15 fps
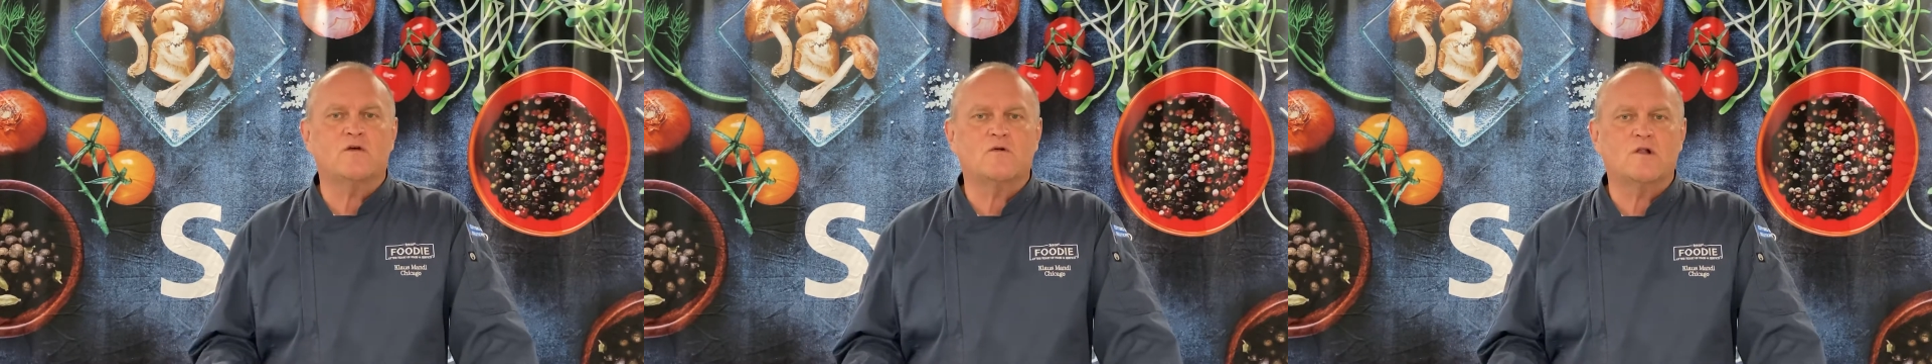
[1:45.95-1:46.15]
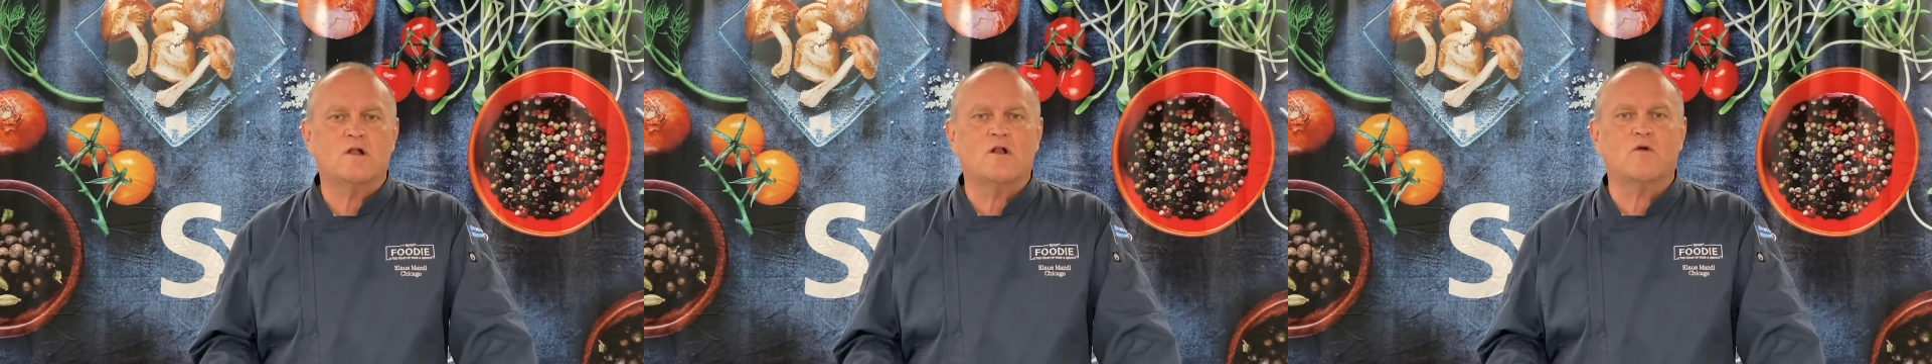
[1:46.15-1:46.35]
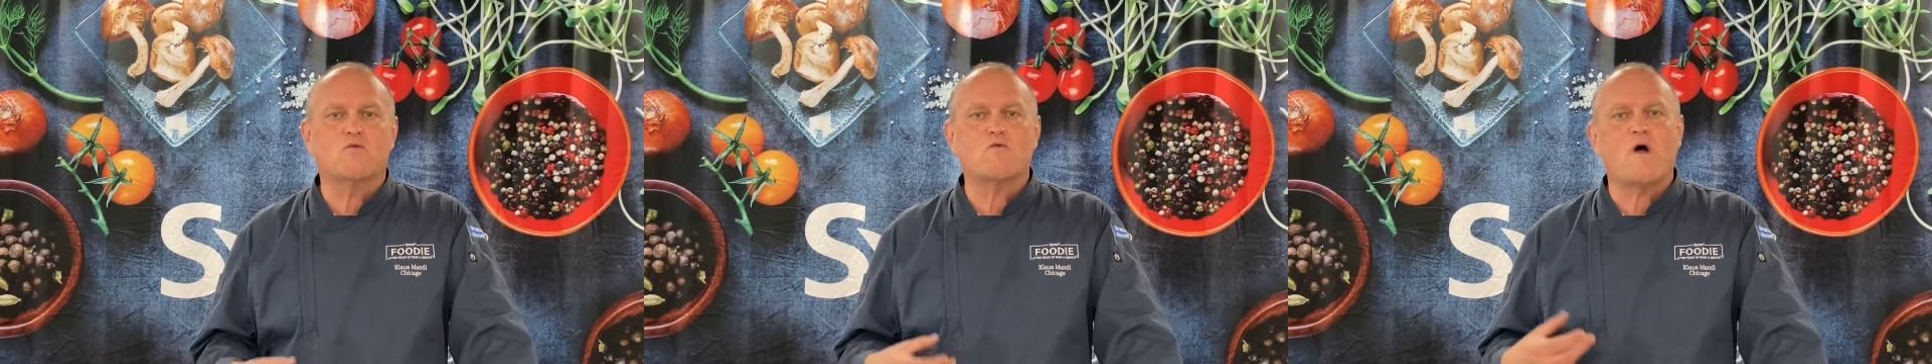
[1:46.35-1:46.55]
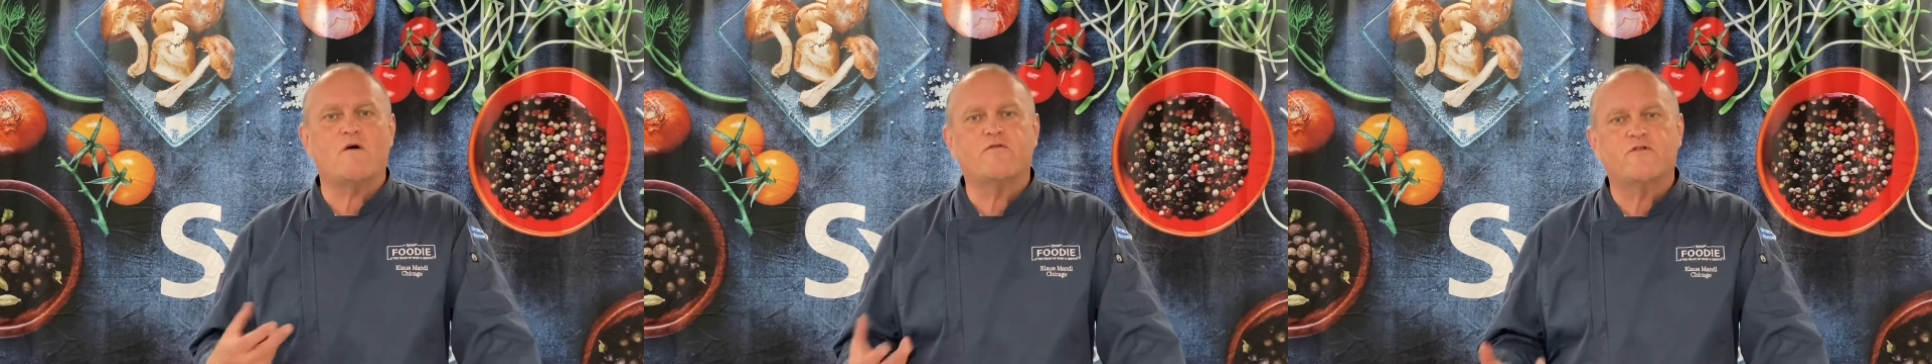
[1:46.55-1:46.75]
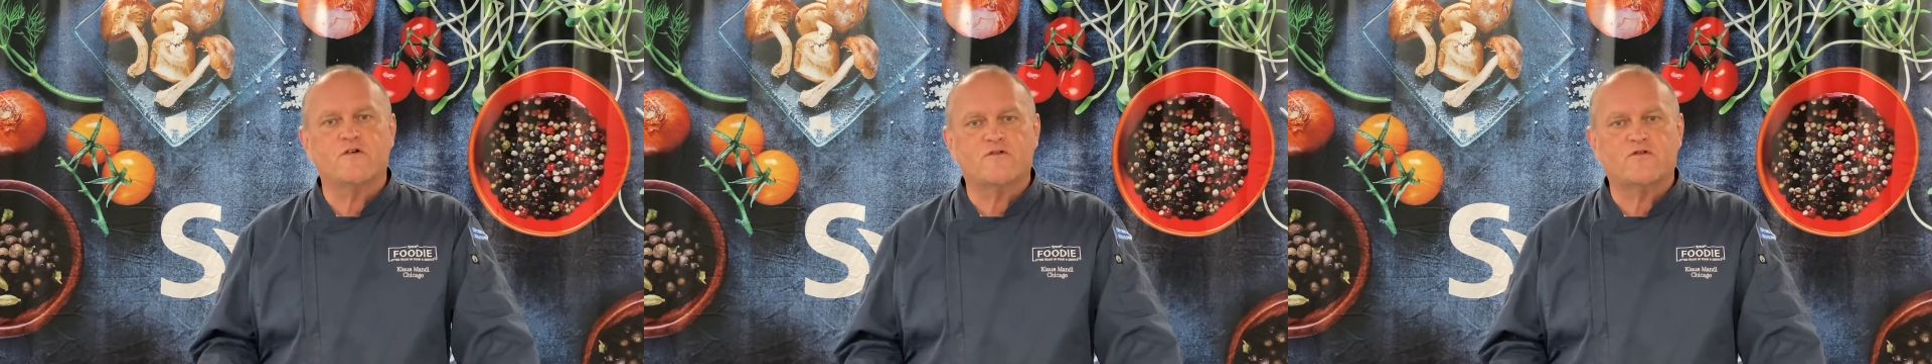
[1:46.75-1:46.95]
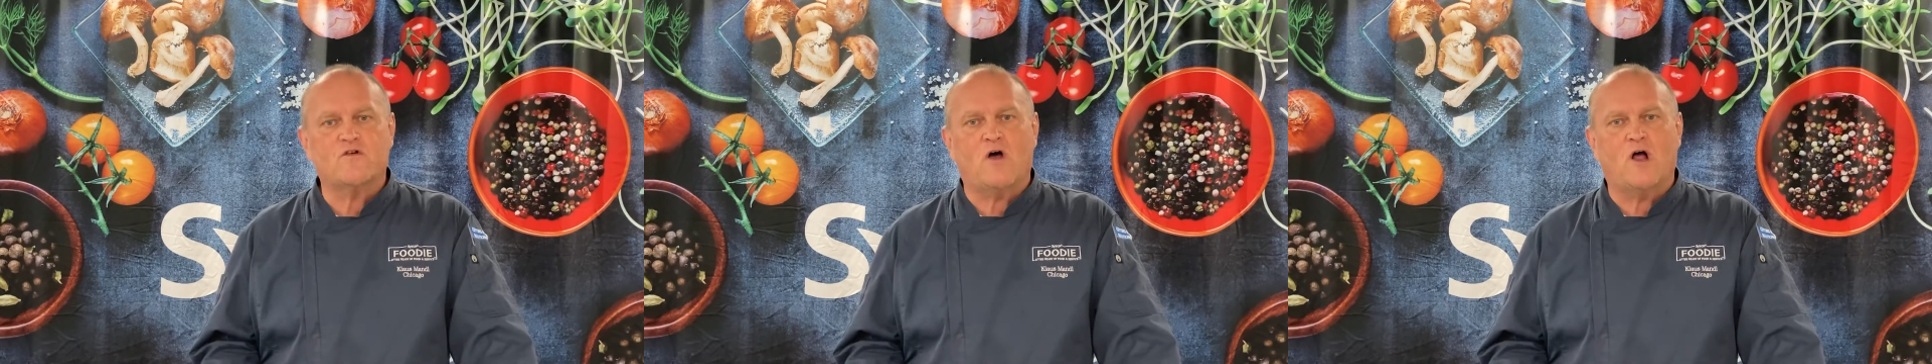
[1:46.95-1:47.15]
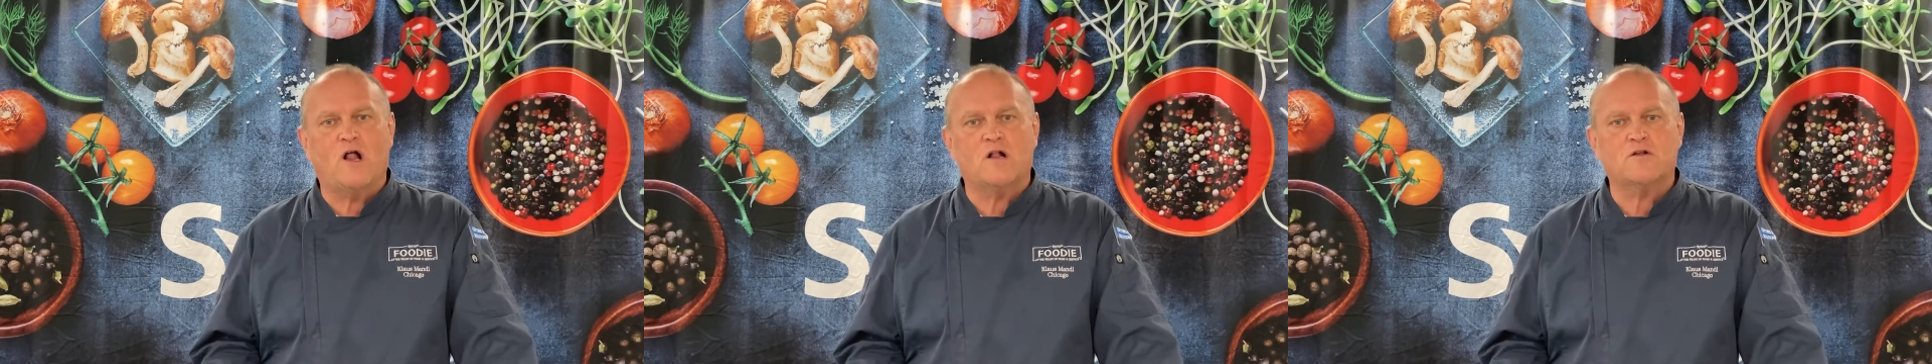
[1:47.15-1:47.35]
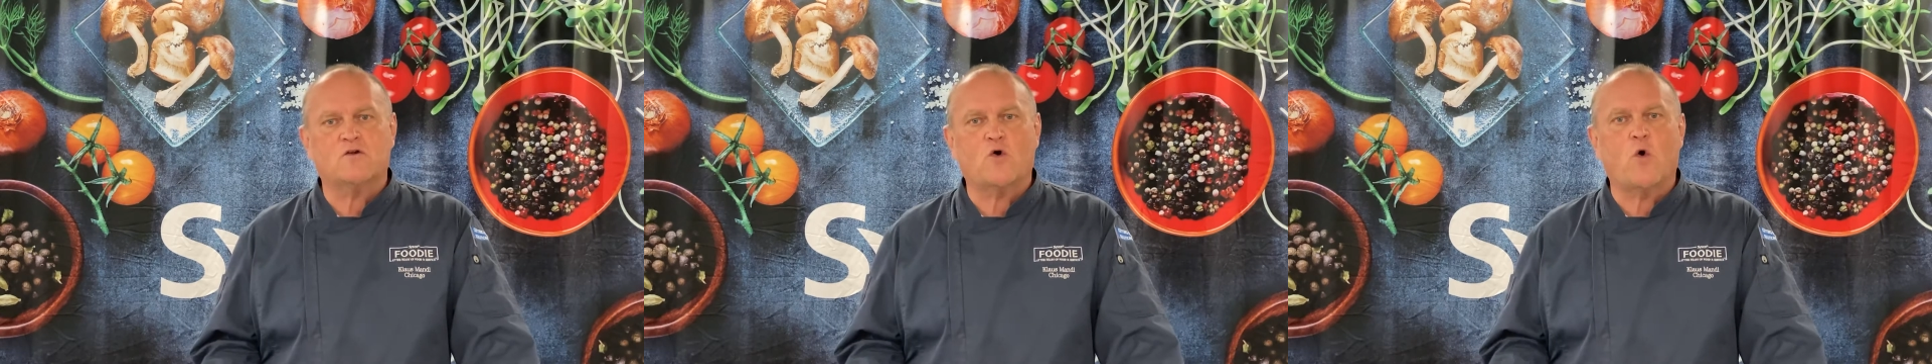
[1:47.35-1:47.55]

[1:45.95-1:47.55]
a little rougher salt,